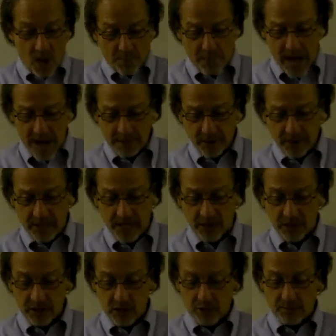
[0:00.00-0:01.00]

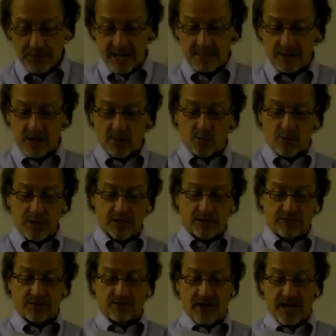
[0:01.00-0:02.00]
Populations who may be at risk
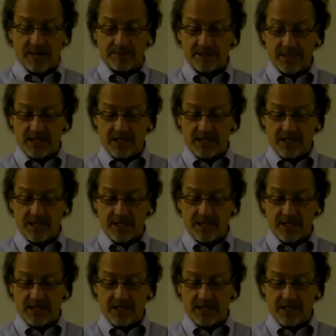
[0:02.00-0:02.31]
for vitamin